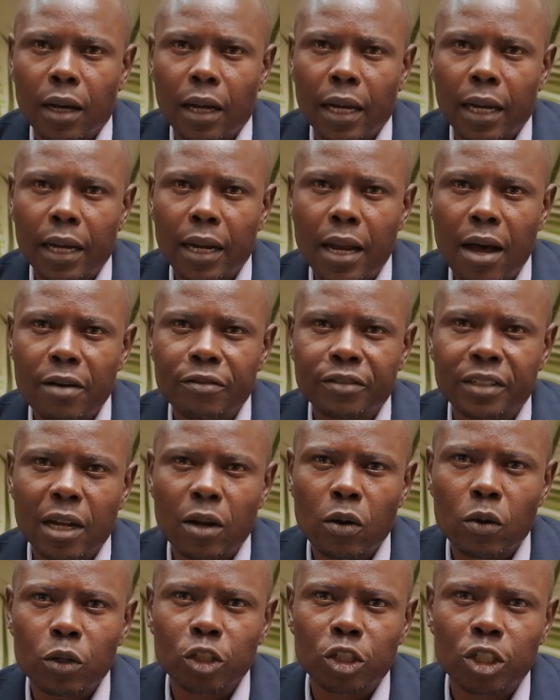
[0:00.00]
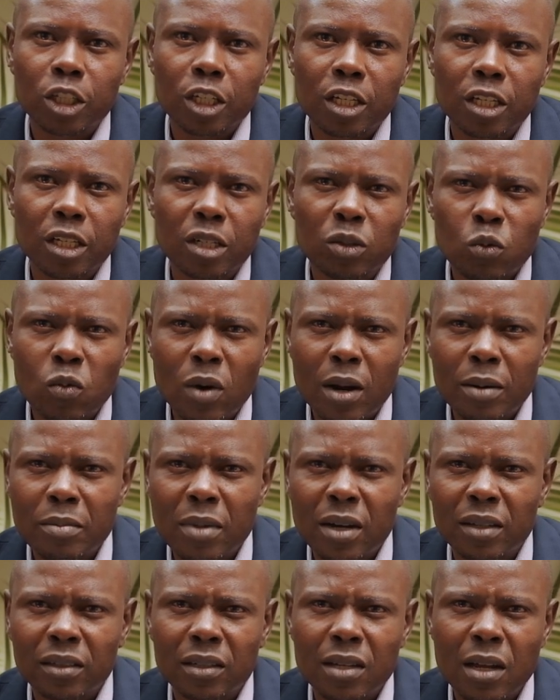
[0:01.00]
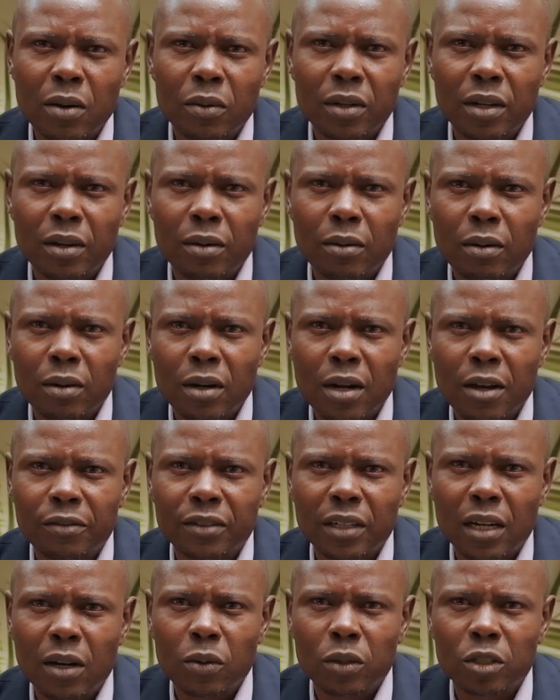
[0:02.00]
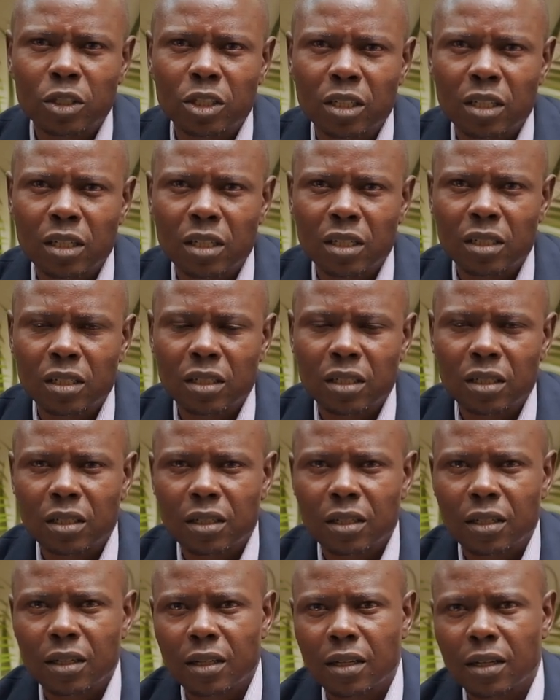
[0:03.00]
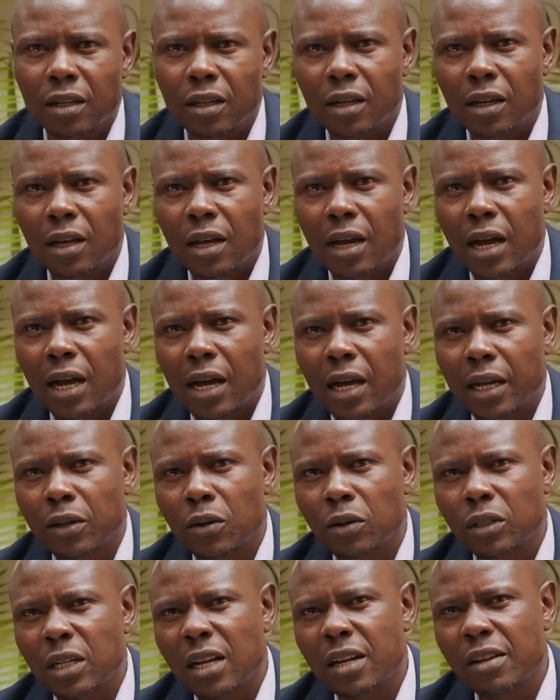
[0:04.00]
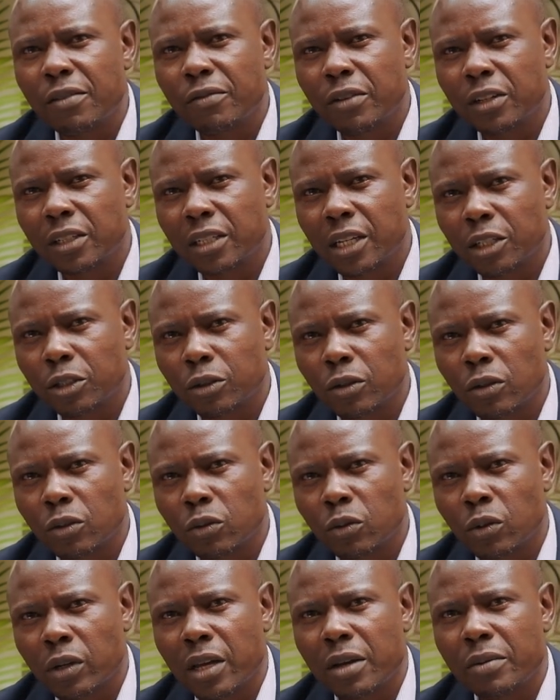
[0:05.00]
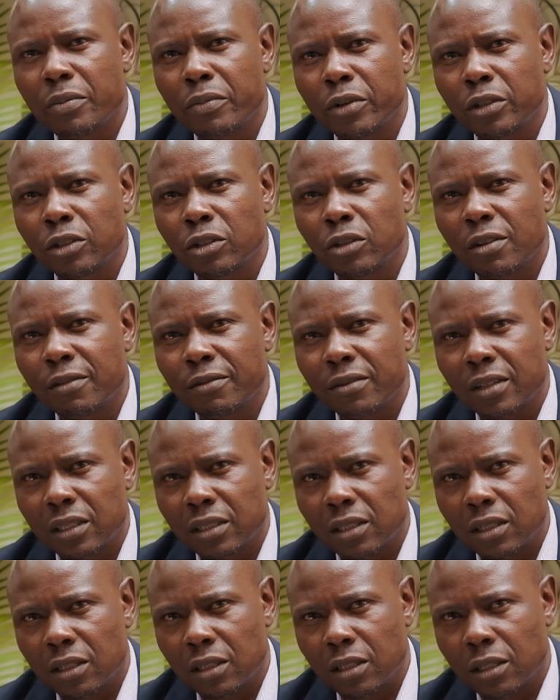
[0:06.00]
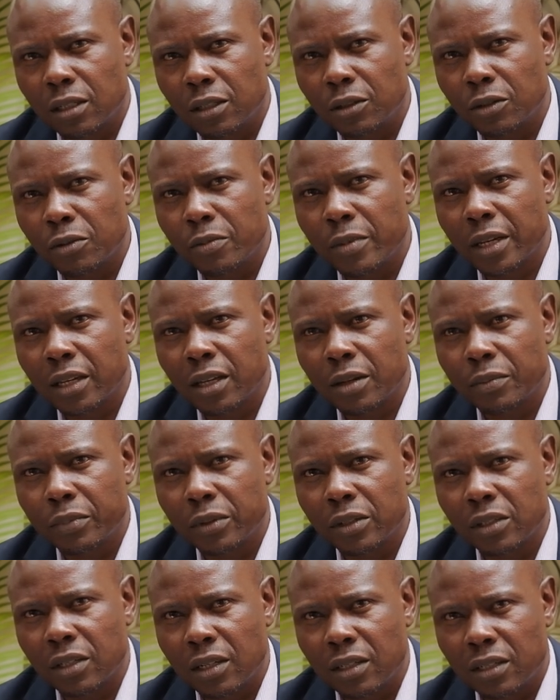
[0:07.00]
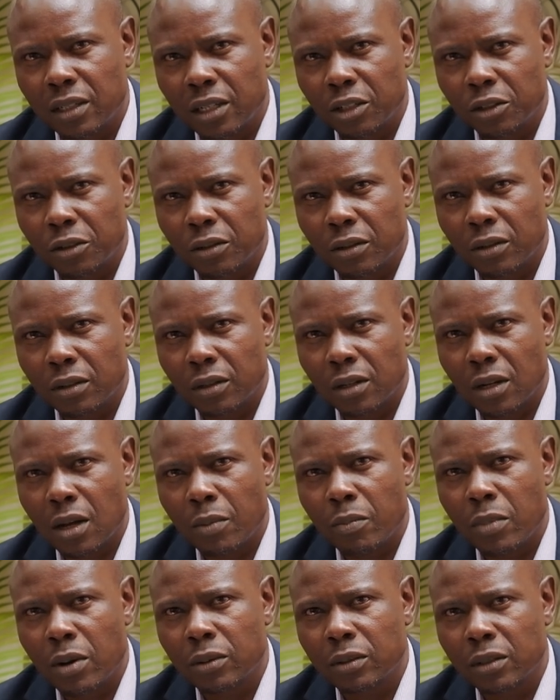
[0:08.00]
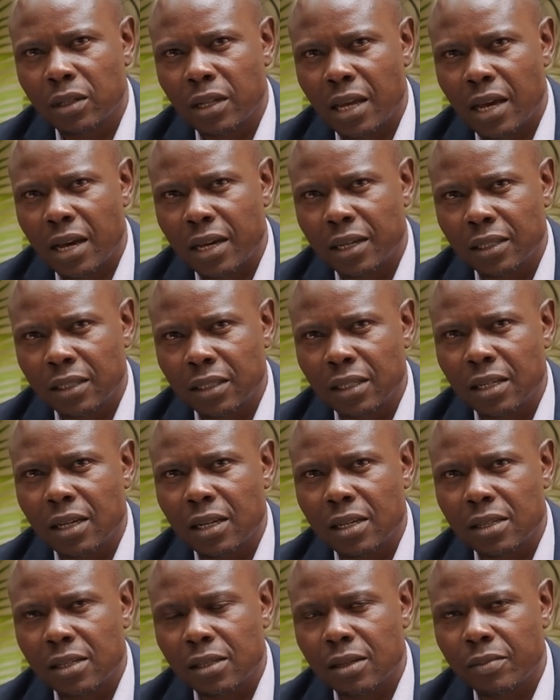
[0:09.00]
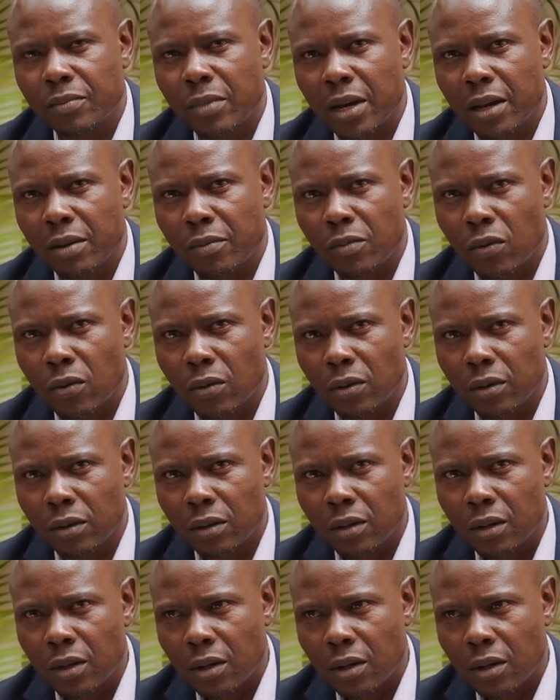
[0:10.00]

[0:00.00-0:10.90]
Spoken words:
And after launching it, 1 month down the road after launching it, I got an invitation to Cambridge University to make a presentation about the ideas in my book.